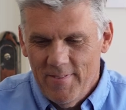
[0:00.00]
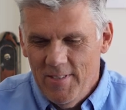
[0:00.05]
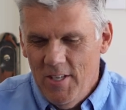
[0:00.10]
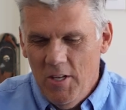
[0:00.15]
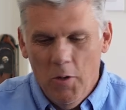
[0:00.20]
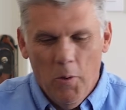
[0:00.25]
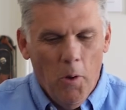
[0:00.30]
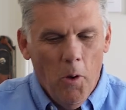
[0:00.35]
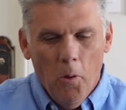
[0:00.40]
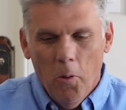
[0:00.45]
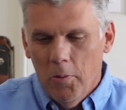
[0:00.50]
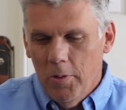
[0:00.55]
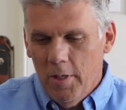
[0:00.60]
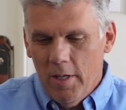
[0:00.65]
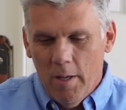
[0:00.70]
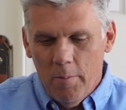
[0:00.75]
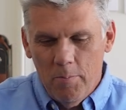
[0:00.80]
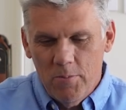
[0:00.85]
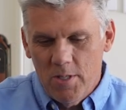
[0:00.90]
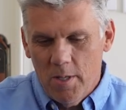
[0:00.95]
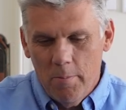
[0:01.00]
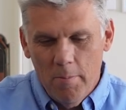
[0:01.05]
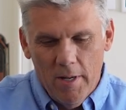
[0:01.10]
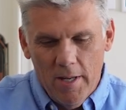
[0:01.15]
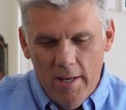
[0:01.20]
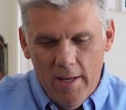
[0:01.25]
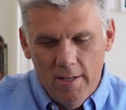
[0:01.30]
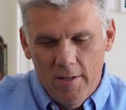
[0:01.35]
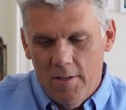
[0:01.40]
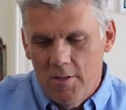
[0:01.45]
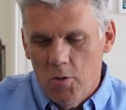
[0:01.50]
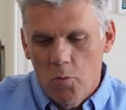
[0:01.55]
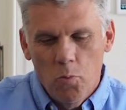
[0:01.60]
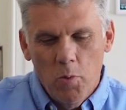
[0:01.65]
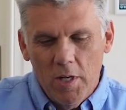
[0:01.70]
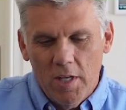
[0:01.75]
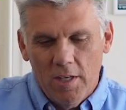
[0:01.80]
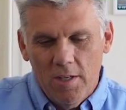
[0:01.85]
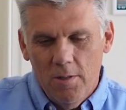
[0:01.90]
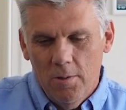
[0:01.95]
holding up somebody and to
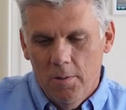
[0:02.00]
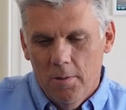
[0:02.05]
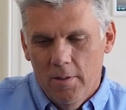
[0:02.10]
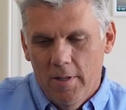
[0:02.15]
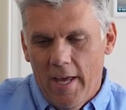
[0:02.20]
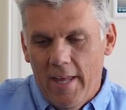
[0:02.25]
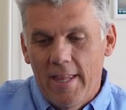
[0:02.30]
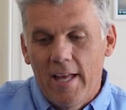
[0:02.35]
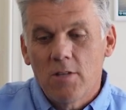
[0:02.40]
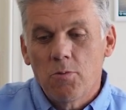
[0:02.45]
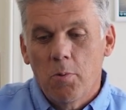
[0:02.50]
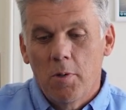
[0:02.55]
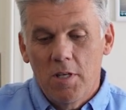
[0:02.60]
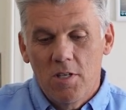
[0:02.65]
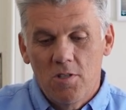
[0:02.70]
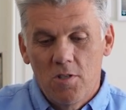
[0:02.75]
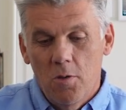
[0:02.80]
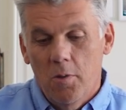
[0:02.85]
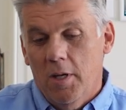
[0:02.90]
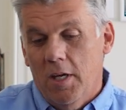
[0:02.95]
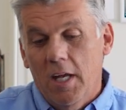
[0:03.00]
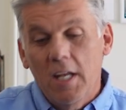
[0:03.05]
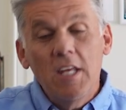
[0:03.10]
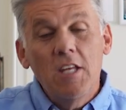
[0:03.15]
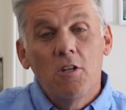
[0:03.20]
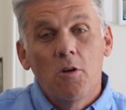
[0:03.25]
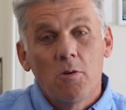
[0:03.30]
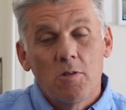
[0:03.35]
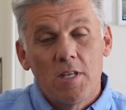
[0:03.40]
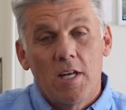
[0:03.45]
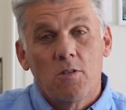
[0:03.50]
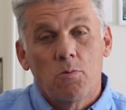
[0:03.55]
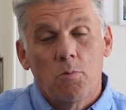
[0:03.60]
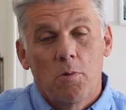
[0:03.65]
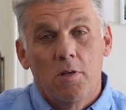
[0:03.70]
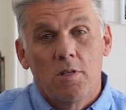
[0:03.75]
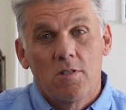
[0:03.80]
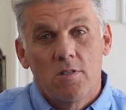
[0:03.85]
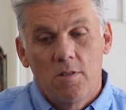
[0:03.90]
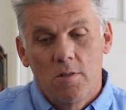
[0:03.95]
ridicule, and that's what he's doing. And he knows that's
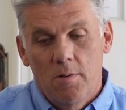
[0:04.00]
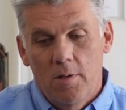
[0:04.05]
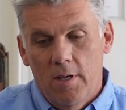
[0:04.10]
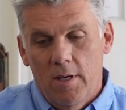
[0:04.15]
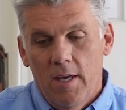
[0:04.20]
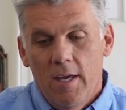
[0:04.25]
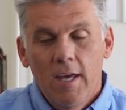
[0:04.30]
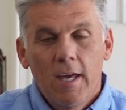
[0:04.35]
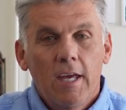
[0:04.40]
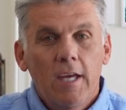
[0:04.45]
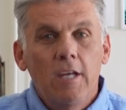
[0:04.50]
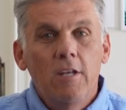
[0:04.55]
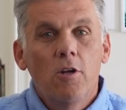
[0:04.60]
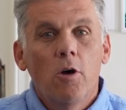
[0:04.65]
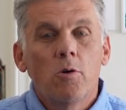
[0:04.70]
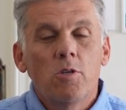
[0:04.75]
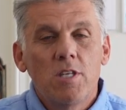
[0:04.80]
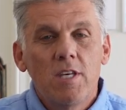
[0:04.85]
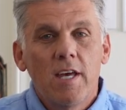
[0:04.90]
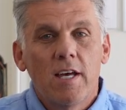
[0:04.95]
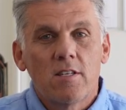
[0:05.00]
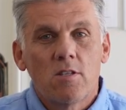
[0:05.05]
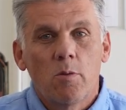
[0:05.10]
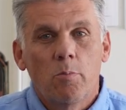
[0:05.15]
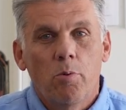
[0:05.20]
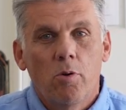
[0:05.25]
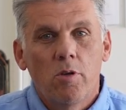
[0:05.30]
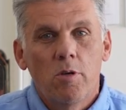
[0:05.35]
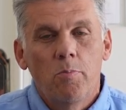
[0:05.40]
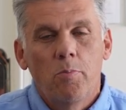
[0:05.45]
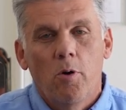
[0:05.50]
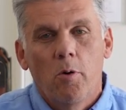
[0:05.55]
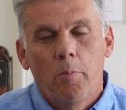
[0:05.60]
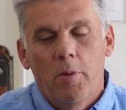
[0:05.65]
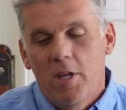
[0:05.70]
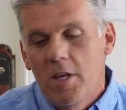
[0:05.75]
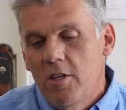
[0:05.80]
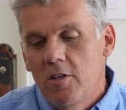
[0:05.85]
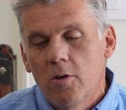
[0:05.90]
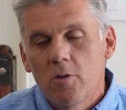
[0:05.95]
what he's doing. He knows he has the bully
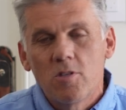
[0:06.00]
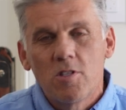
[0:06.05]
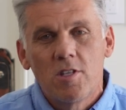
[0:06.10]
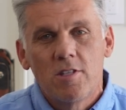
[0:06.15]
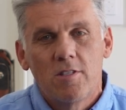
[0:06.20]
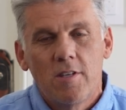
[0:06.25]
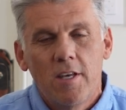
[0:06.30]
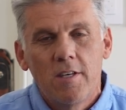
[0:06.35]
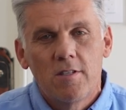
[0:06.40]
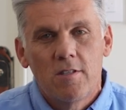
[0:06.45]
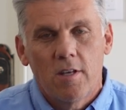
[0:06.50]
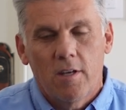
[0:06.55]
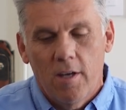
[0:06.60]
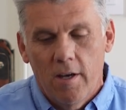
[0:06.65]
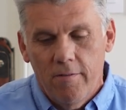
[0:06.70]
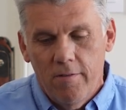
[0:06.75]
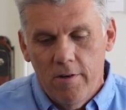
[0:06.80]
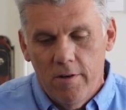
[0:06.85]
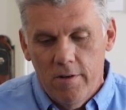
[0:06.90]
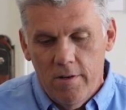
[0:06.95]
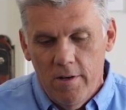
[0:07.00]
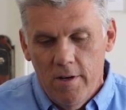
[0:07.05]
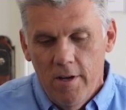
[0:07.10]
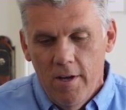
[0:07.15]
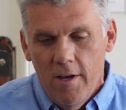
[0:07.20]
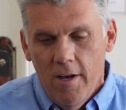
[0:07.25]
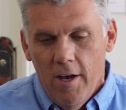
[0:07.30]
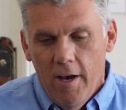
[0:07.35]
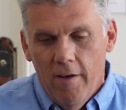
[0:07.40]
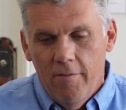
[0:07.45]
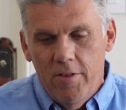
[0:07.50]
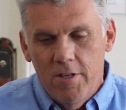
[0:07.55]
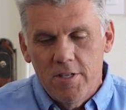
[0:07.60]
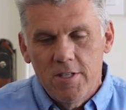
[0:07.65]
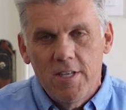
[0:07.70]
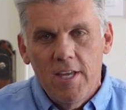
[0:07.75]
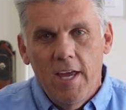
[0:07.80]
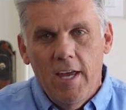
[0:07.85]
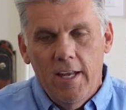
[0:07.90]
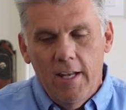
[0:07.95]
pulpit. He knows he's the governor of the
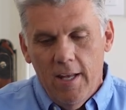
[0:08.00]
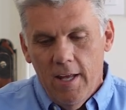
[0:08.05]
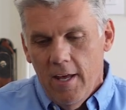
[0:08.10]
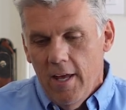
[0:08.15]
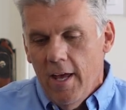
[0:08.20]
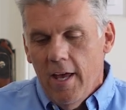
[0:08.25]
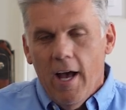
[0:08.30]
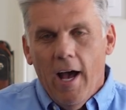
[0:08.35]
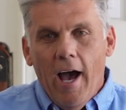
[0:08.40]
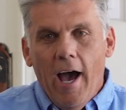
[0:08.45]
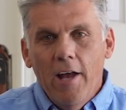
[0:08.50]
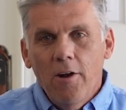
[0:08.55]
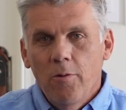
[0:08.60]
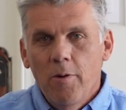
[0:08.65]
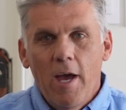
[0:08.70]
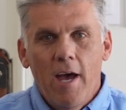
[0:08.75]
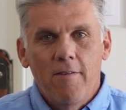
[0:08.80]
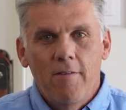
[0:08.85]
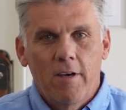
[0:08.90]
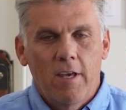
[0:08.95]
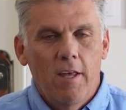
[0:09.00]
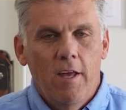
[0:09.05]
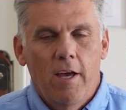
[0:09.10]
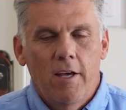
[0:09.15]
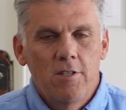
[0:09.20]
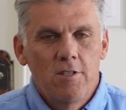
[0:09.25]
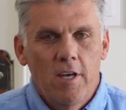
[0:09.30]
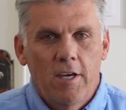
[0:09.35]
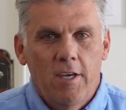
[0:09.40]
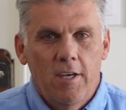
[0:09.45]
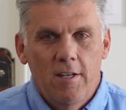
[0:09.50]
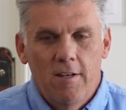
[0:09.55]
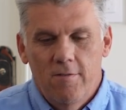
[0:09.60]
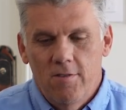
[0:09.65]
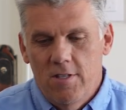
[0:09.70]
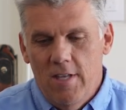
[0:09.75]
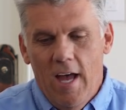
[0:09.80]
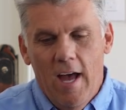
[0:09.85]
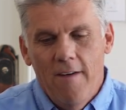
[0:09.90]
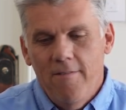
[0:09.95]
state. I don't have an
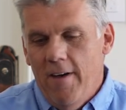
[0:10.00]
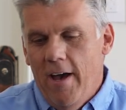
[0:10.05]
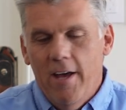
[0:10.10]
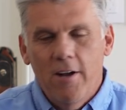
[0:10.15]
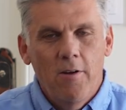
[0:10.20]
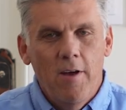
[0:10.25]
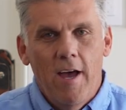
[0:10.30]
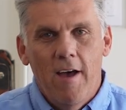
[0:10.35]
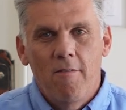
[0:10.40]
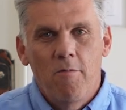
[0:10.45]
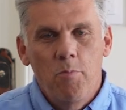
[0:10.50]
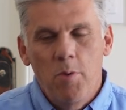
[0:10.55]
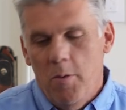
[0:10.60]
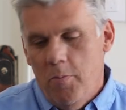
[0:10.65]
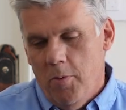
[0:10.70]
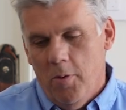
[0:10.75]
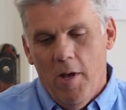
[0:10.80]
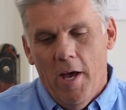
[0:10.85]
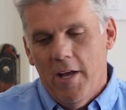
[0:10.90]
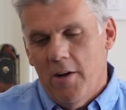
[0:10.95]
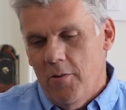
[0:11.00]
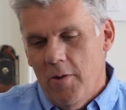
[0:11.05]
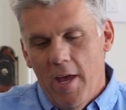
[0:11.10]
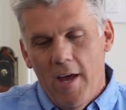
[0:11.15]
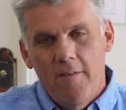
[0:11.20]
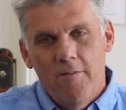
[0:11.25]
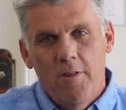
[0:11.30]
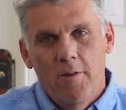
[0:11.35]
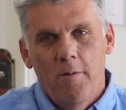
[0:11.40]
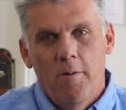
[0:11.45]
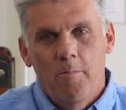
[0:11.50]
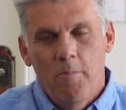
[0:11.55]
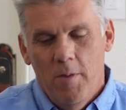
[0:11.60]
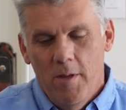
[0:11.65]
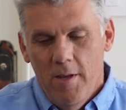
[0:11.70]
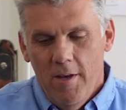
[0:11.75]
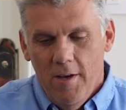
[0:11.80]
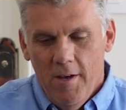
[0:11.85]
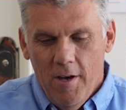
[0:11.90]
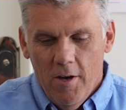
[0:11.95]
executive staff. I don't have people. I don't have the
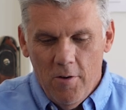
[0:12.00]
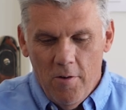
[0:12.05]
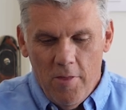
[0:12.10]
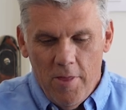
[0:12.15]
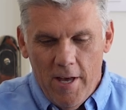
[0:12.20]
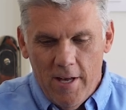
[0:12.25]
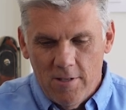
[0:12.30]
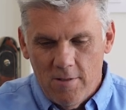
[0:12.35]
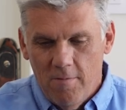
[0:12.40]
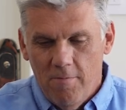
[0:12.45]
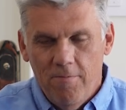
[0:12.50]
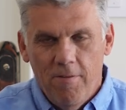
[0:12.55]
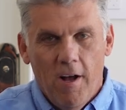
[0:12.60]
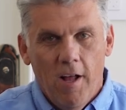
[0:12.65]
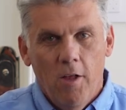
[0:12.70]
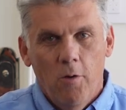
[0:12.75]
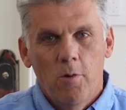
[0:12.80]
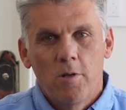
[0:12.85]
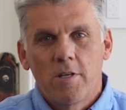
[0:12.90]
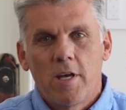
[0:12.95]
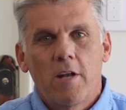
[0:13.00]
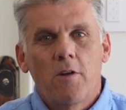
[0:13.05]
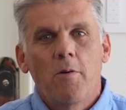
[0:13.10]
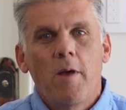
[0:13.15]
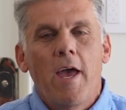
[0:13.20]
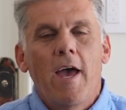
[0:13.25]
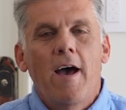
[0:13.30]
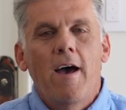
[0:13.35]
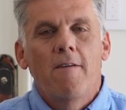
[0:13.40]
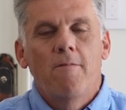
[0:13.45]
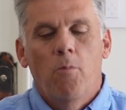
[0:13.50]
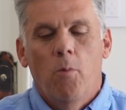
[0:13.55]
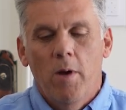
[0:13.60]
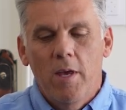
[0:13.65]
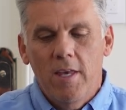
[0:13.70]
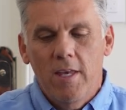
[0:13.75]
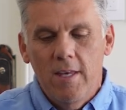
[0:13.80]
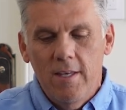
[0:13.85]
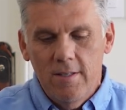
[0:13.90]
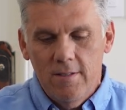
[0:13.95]
100,000 followers. I don't have what
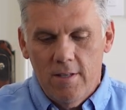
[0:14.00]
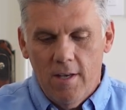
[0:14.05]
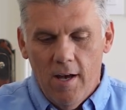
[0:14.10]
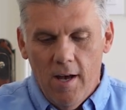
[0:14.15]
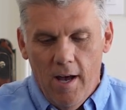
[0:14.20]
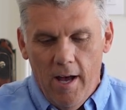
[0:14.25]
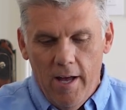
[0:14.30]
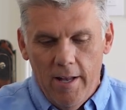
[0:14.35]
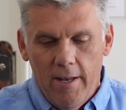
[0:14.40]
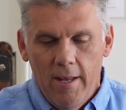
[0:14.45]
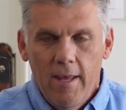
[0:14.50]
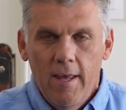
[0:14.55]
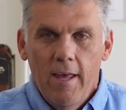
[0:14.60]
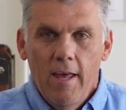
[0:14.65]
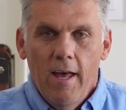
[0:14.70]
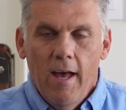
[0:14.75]
he's got.